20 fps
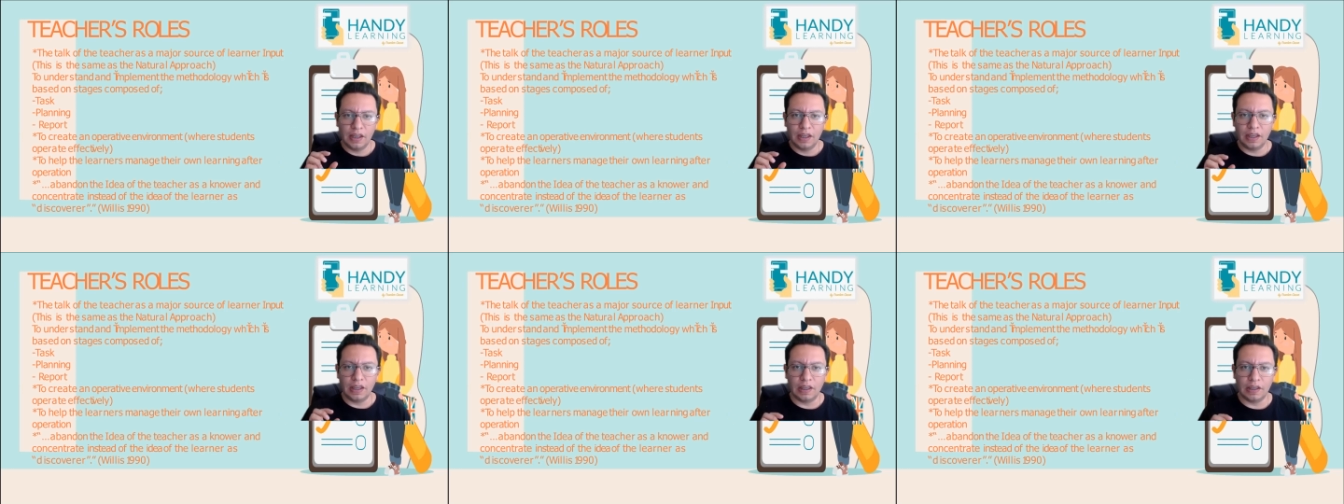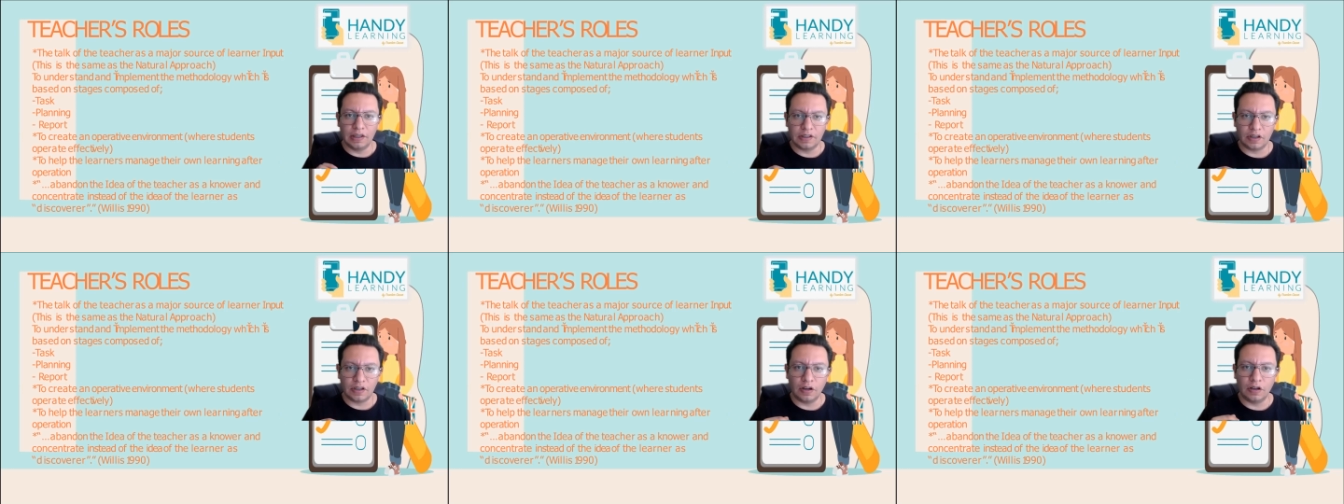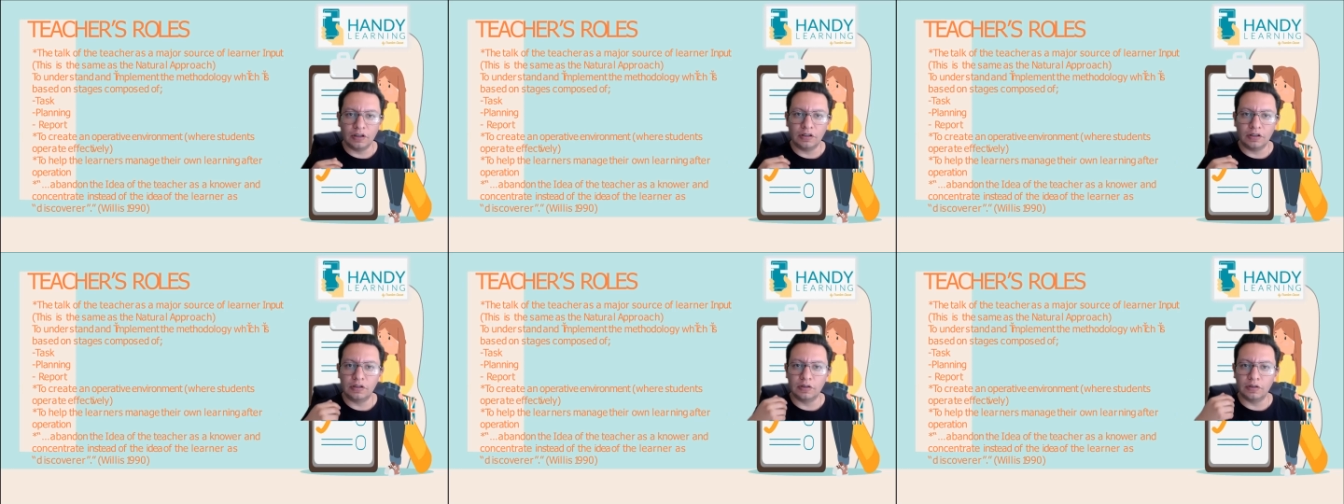He is
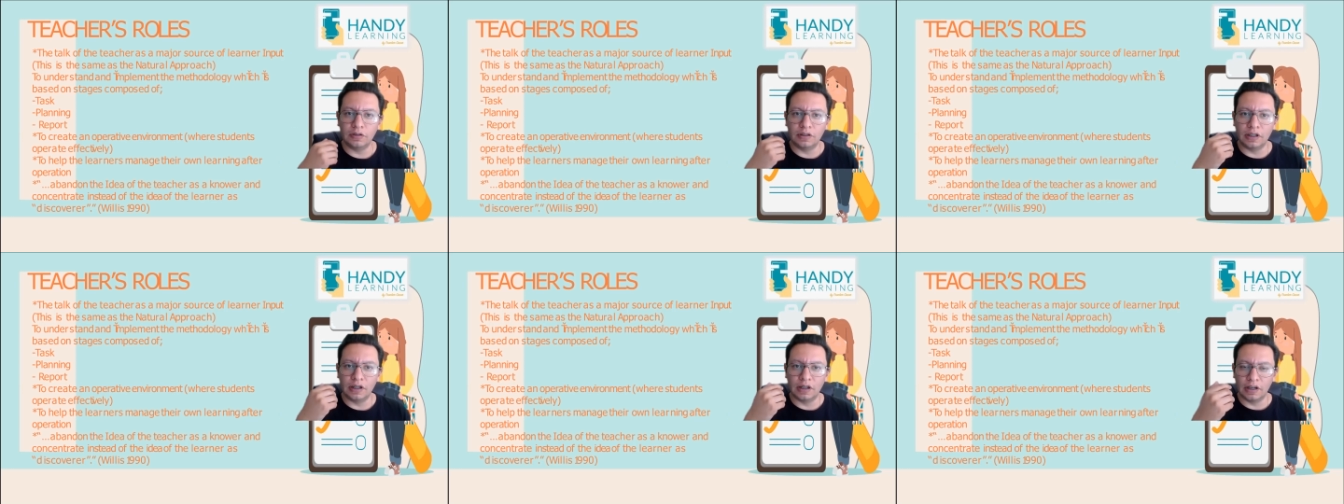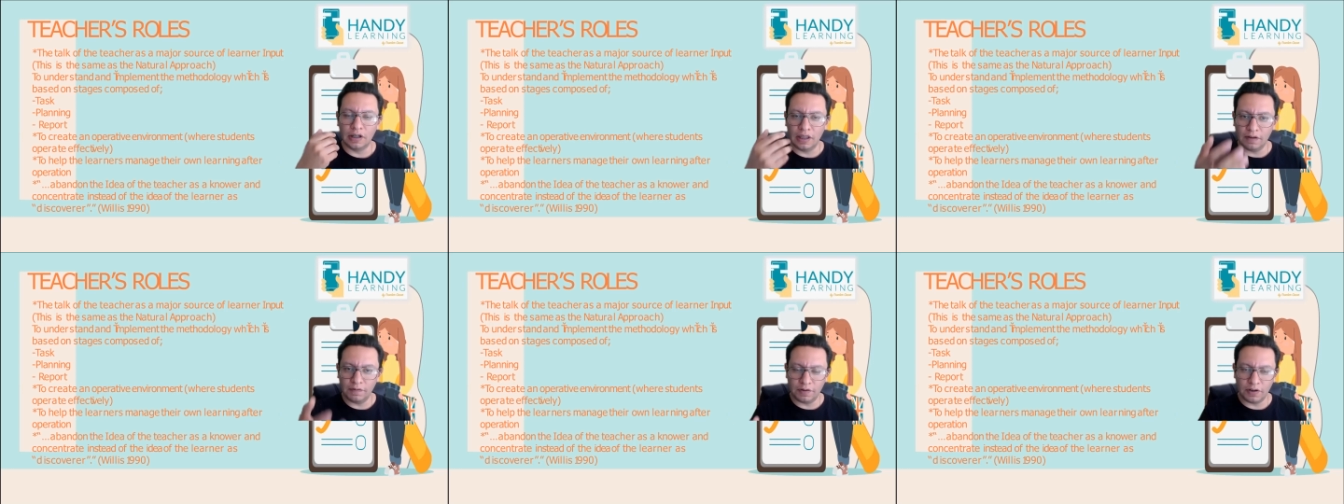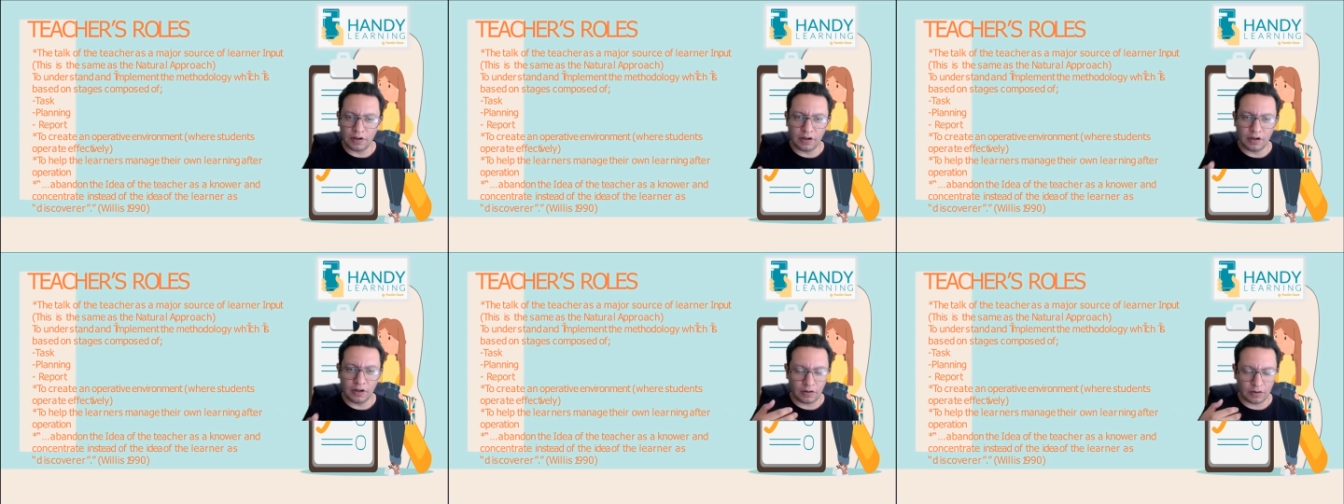going to
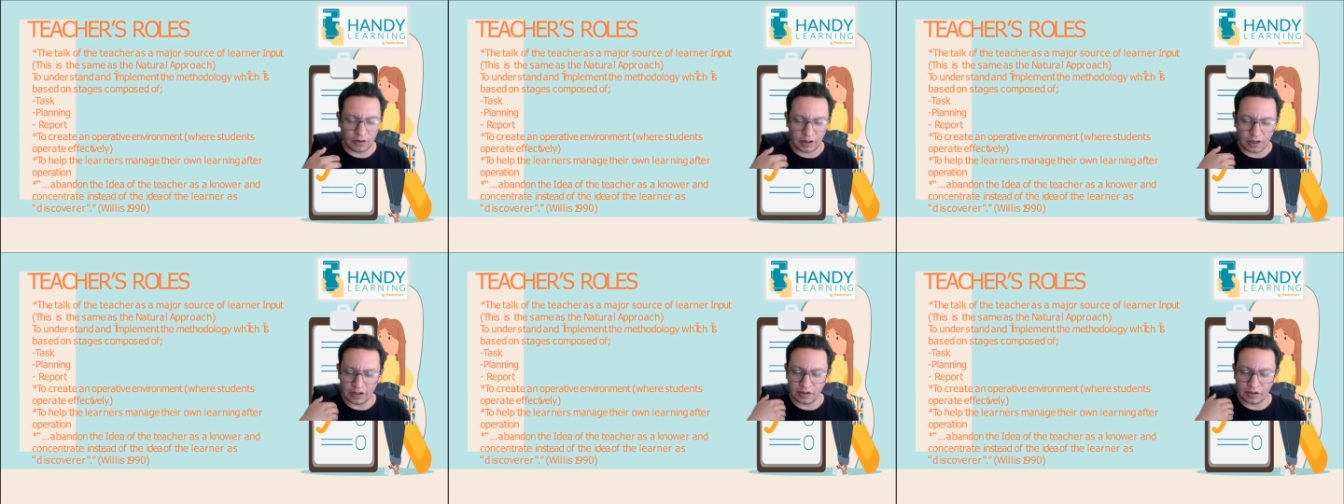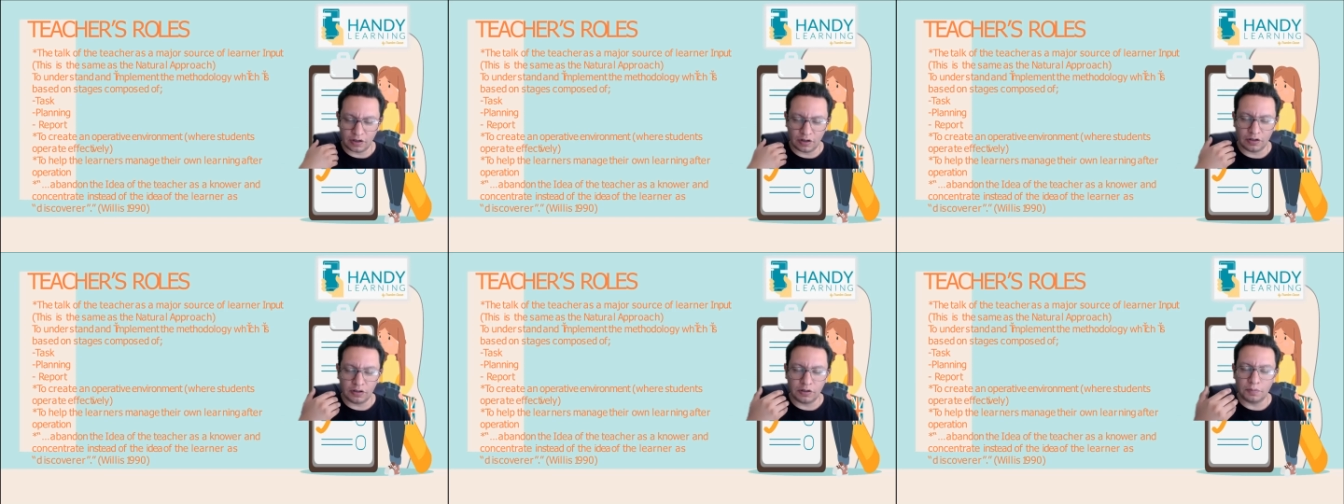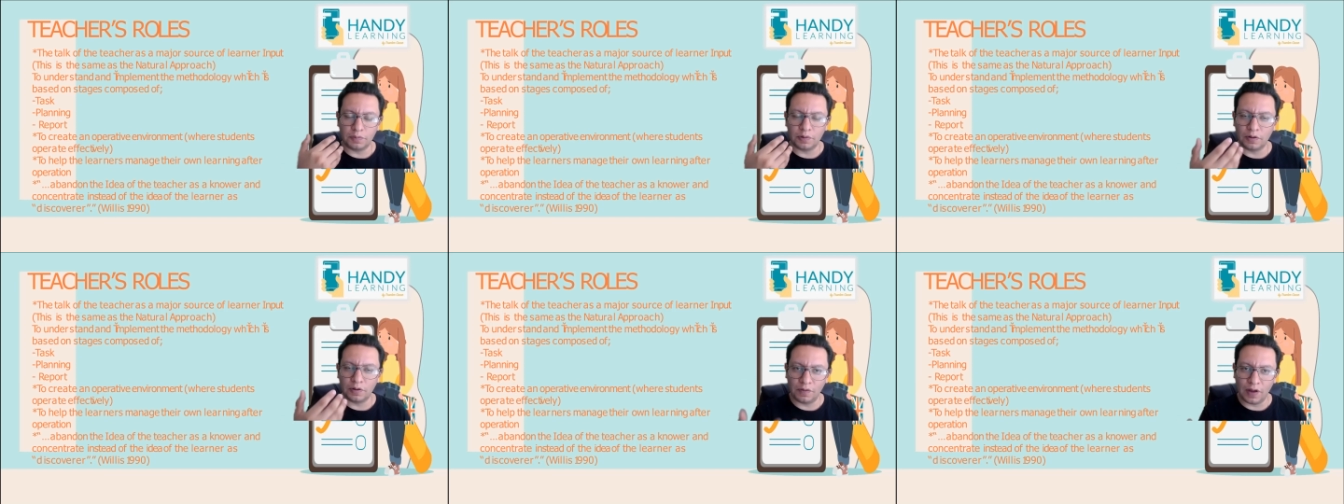deliver, or he's going to
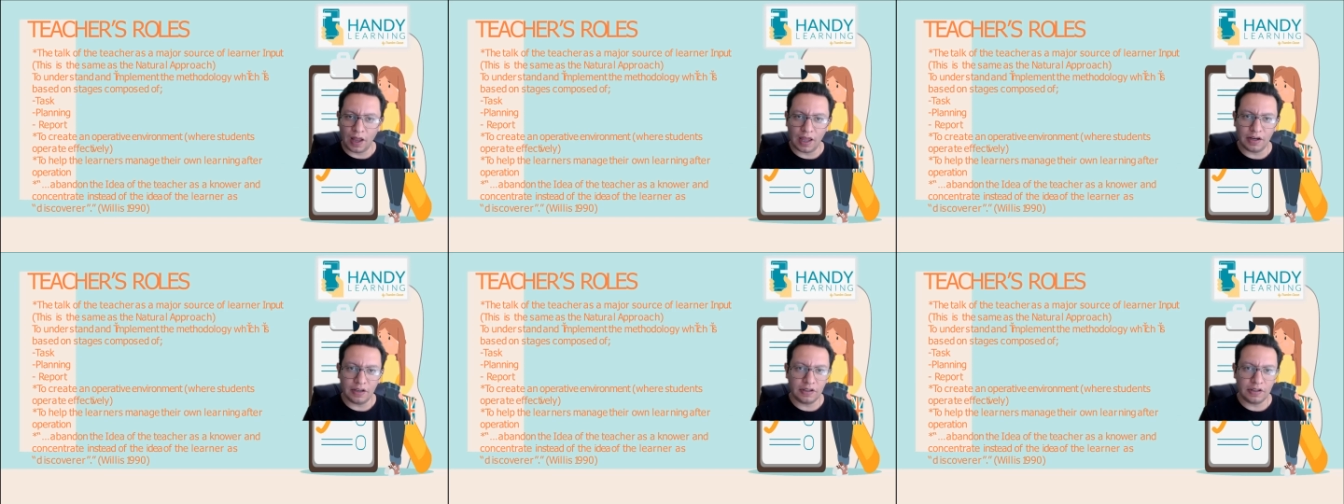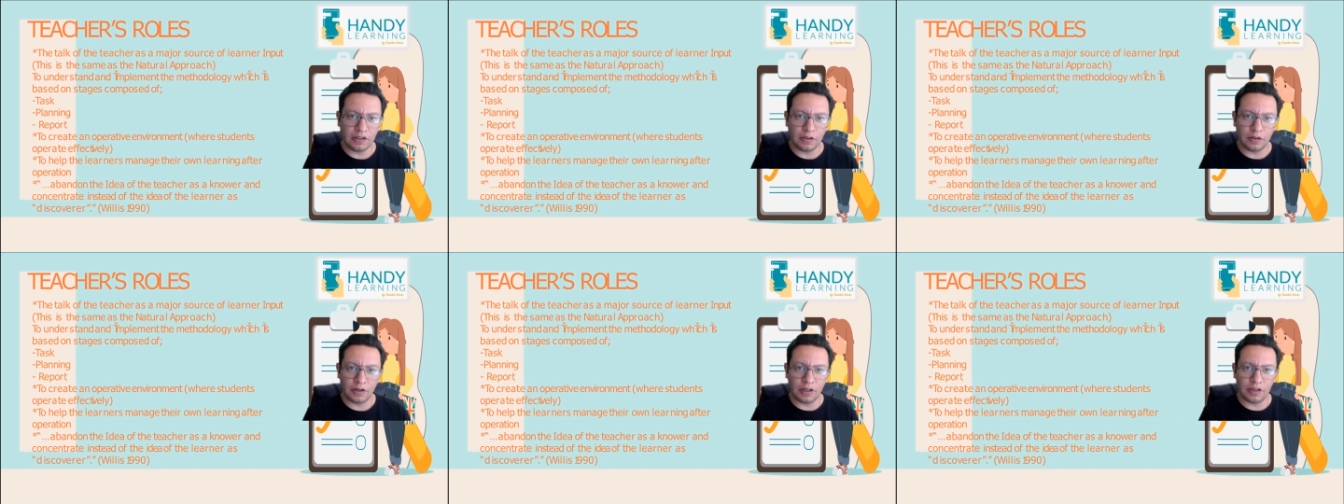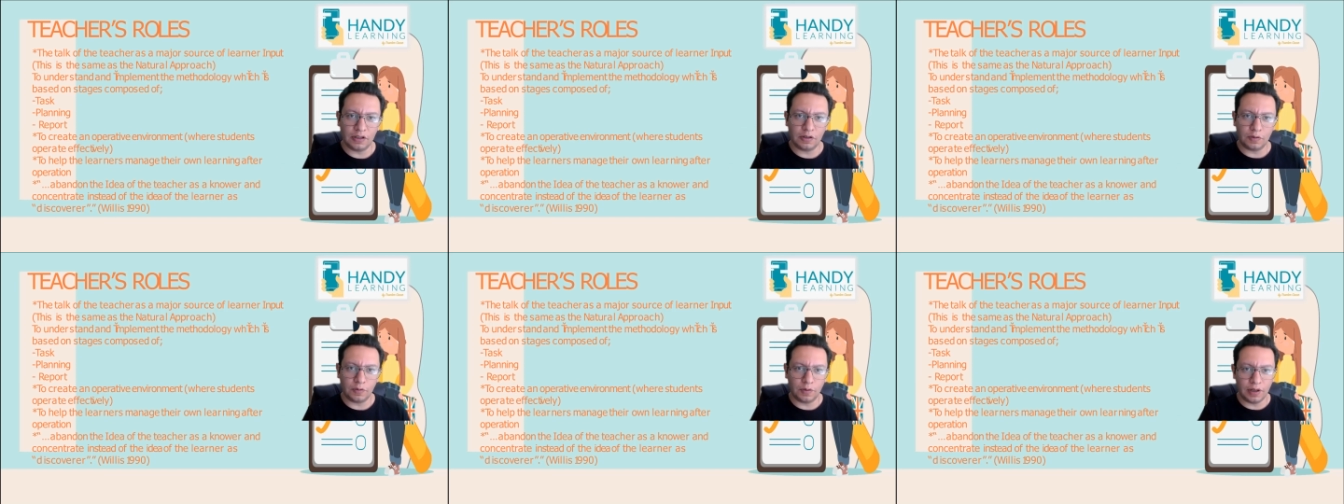provide the
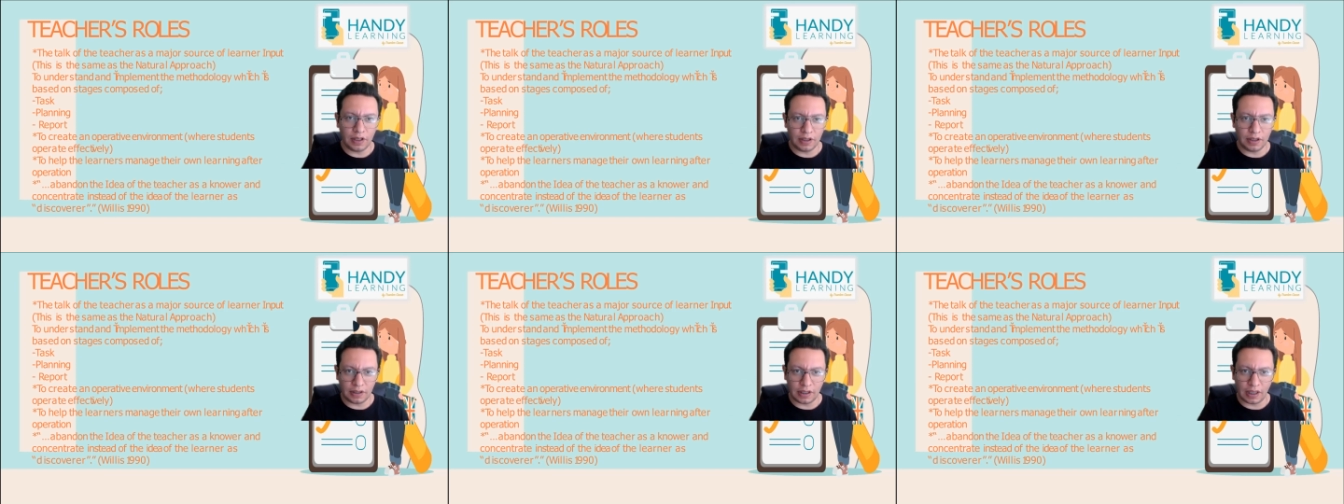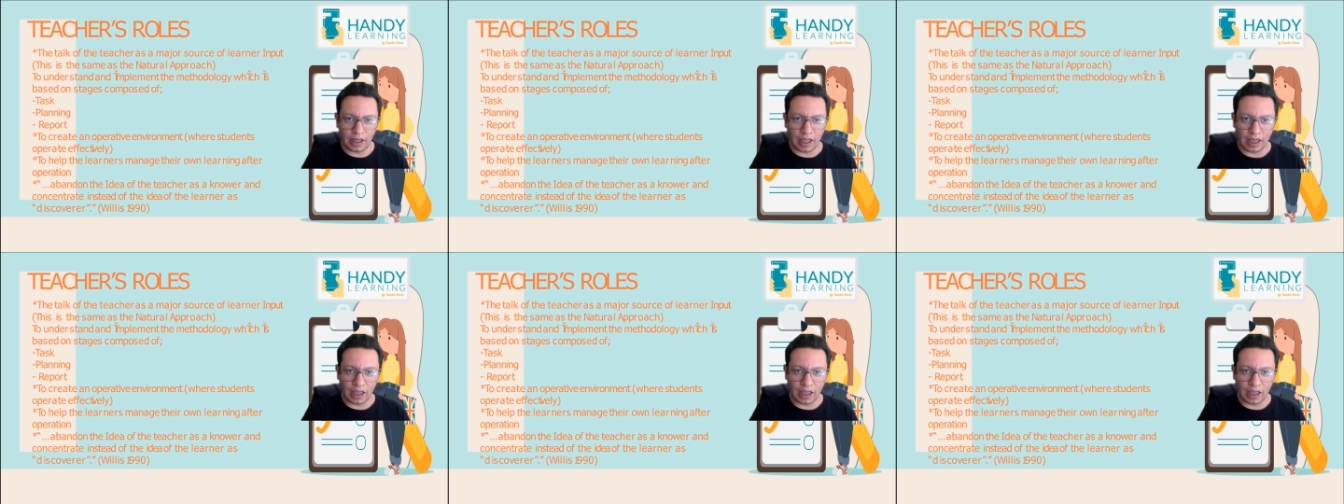students with the